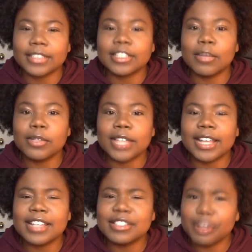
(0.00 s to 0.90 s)
It's almost like
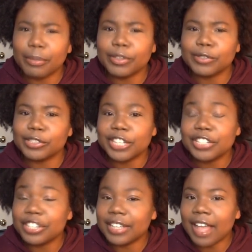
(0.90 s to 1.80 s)
his numbers were
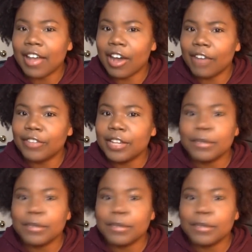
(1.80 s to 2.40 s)
changing that often,